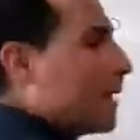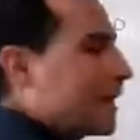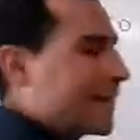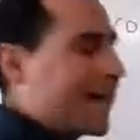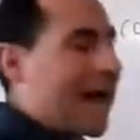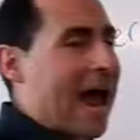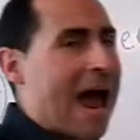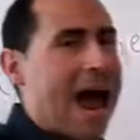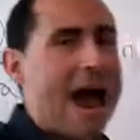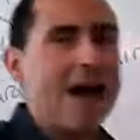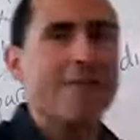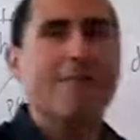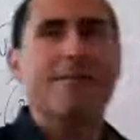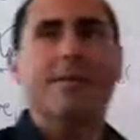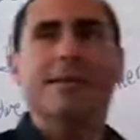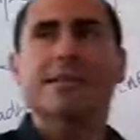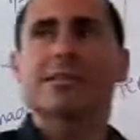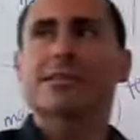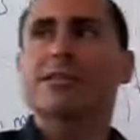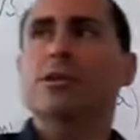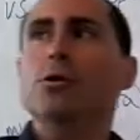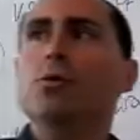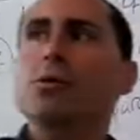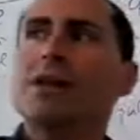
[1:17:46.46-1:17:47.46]
have the
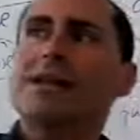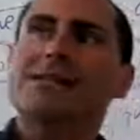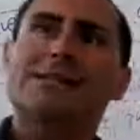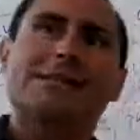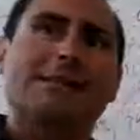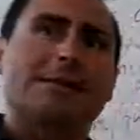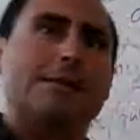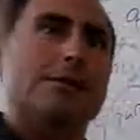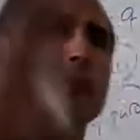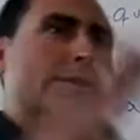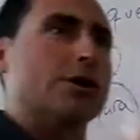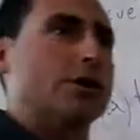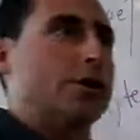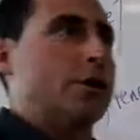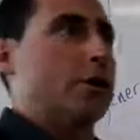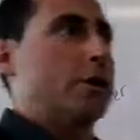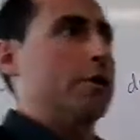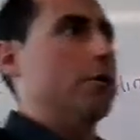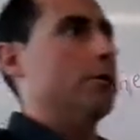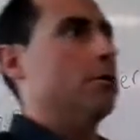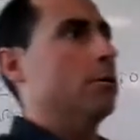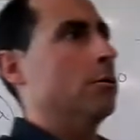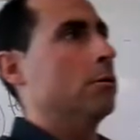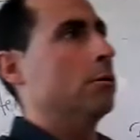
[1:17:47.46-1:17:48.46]
students learn.
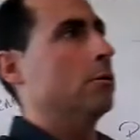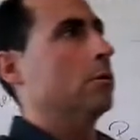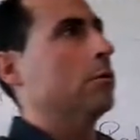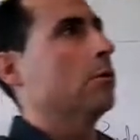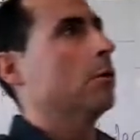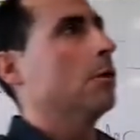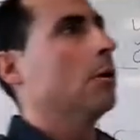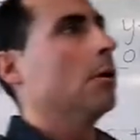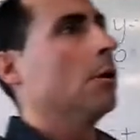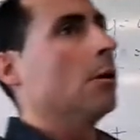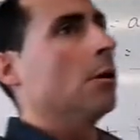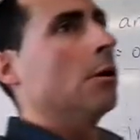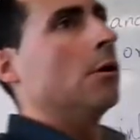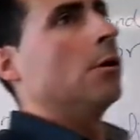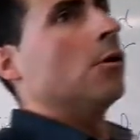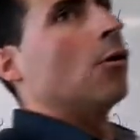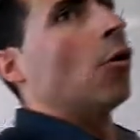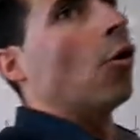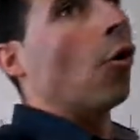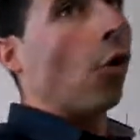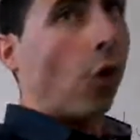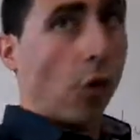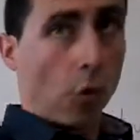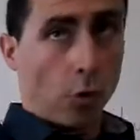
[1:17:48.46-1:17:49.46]

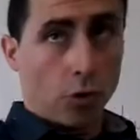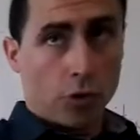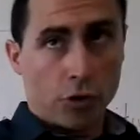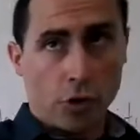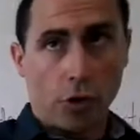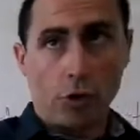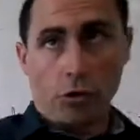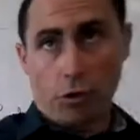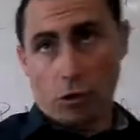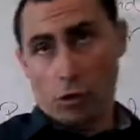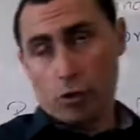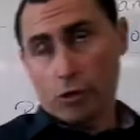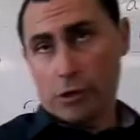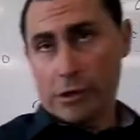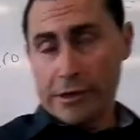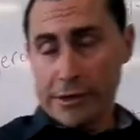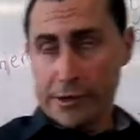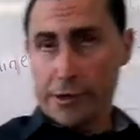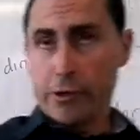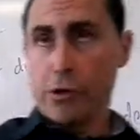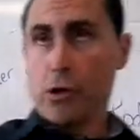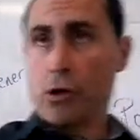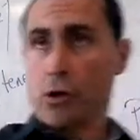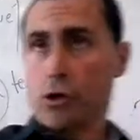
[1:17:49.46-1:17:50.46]
Or no, not
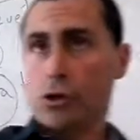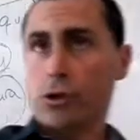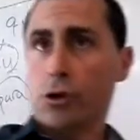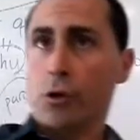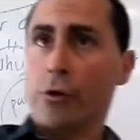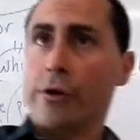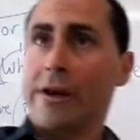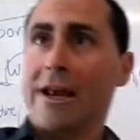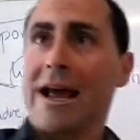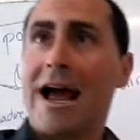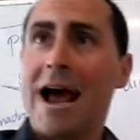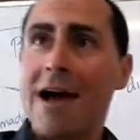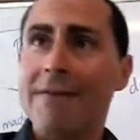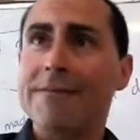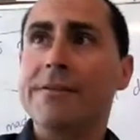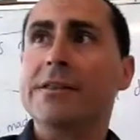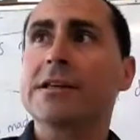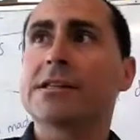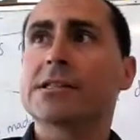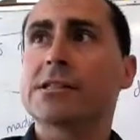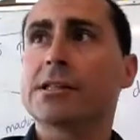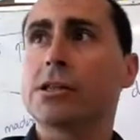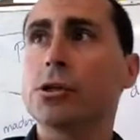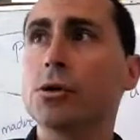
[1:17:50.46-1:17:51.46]
learn, no, sorry. Have the
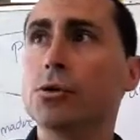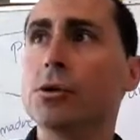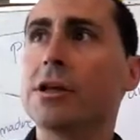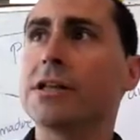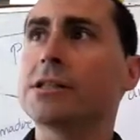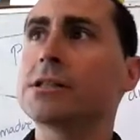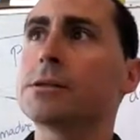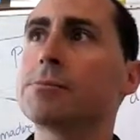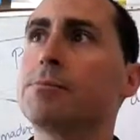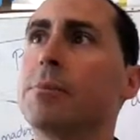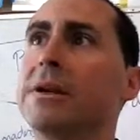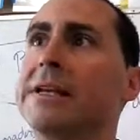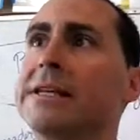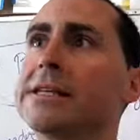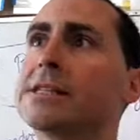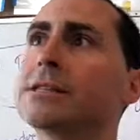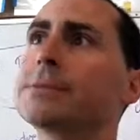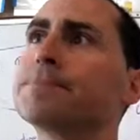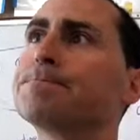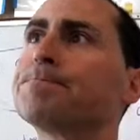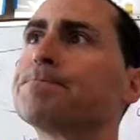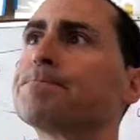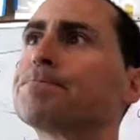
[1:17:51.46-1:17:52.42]
students please